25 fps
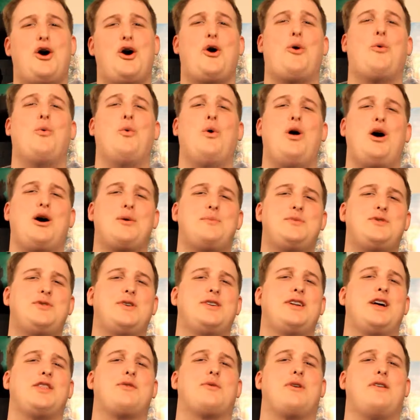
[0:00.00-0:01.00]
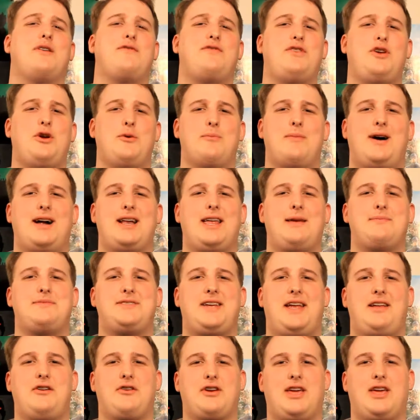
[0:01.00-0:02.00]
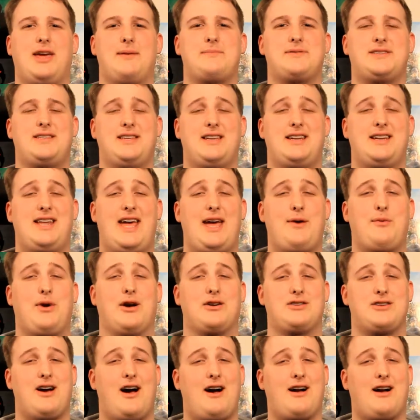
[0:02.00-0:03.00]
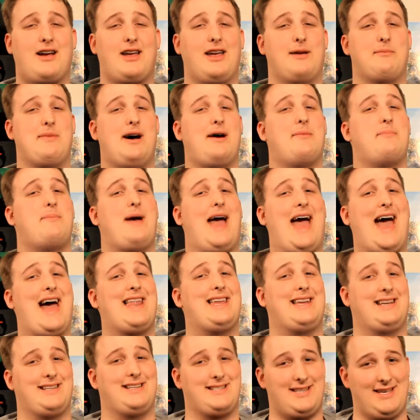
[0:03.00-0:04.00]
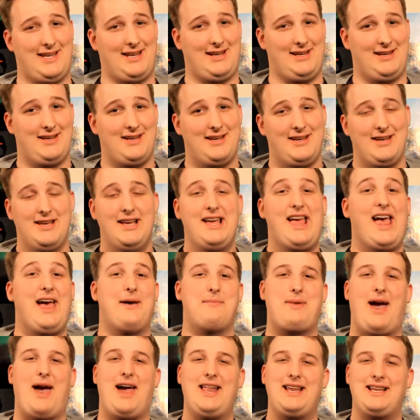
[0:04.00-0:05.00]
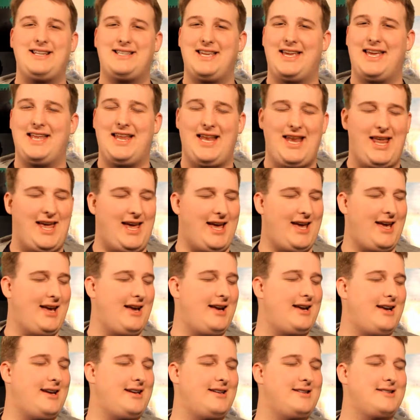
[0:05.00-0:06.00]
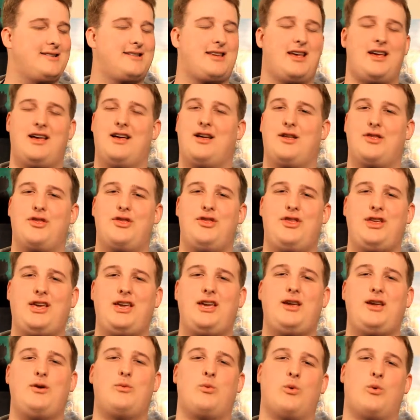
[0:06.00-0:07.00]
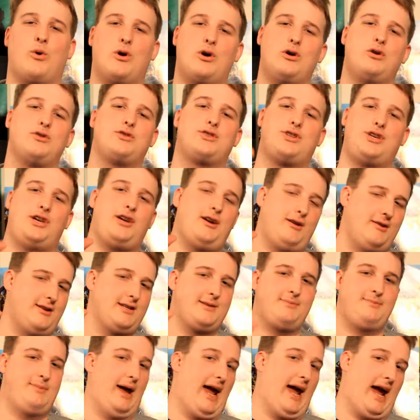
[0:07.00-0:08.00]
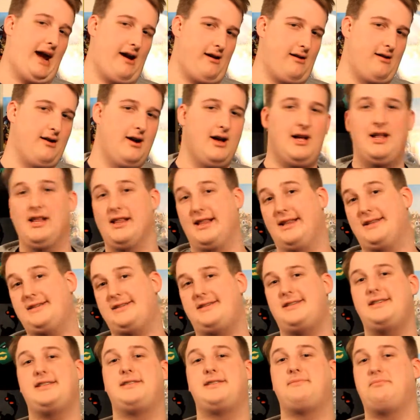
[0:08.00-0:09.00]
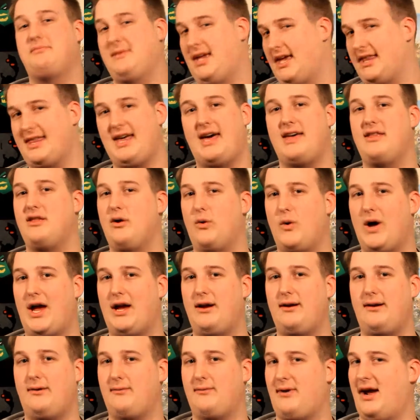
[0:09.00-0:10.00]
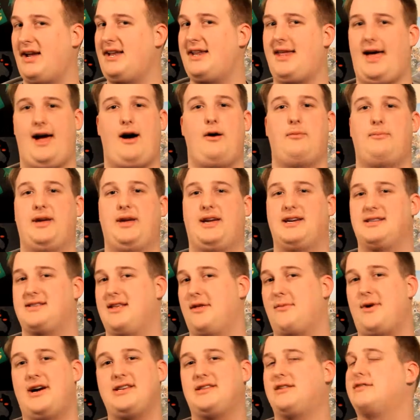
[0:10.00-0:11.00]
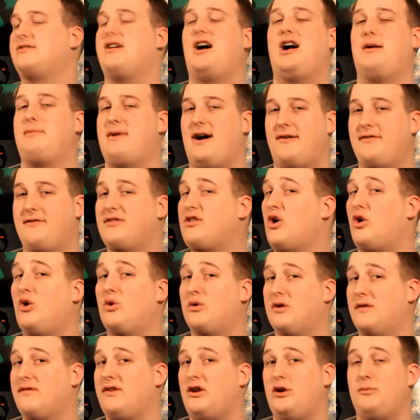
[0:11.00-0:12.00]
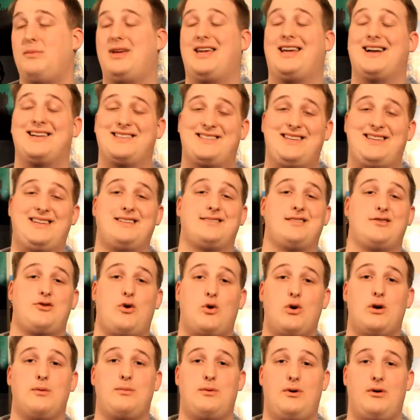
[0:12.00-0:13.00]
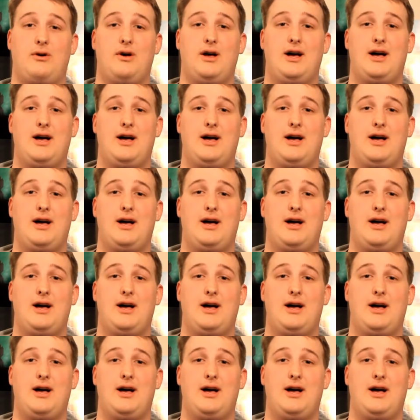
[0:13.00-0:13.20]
Welcome to another review. My name is Daniel Gibson. Today we are talking about Paddington. Paddington is the world's cutest bear. Well, let's just get that out of the way right now, because otherwise I'll talk about it for the whole review, because he is adorable.